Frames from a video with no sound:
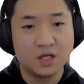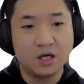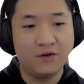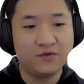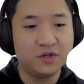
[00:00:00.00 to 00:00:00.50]

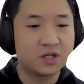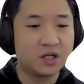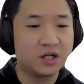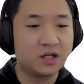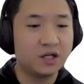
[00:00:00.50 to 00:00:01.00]
after you
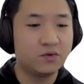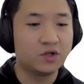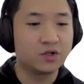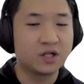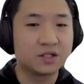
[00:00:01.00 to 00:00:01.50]
click it, when
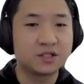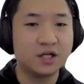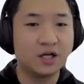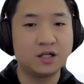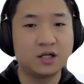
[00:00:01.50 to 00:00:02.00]
you click
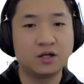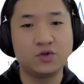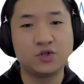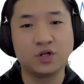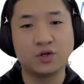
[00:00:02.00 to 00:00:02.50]
start now,
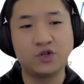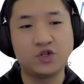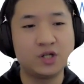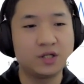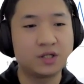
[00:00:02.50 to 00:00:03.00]
you shall
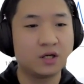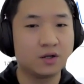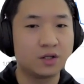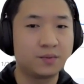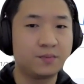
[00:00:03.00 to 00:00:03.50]
reach this kind
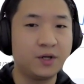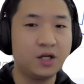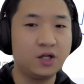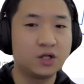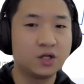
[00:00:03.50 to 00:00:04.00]
of
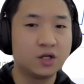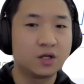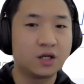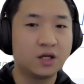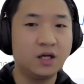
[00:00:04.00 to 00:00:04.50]
page.
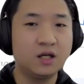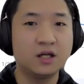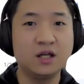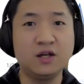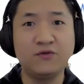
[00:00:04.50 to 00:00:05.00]
Okay,
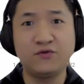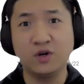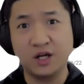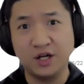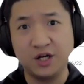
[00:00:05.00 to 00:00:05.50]
if you
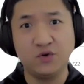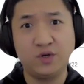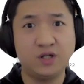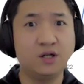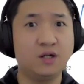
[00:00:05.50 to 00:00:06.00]
are new
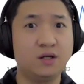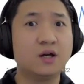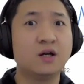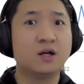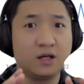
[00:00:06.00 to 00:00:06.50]
here,
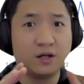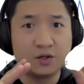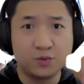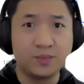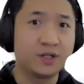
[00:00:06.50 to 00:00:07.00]
it
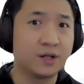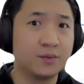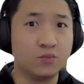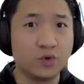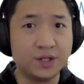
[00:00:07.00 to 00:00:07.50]
should be
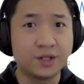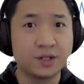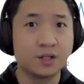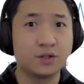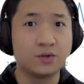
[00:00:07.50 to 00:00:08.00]
some
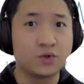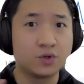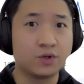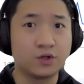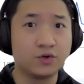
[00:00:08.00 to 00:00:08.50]
wizard to show
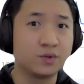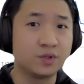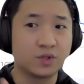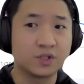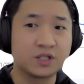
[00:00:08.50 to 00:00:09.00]

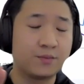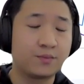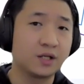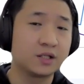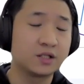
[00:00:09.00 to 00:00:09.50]
you, step
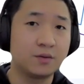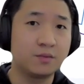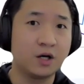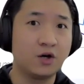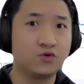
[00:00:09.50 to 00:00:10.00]
by step
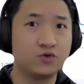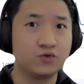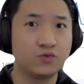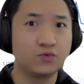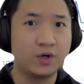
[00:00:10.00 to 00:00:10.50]
how
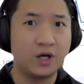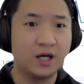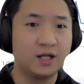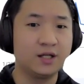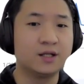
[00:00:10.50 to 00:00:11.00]
to
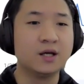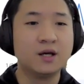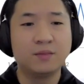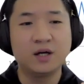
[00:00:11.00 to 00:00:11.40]
add it. But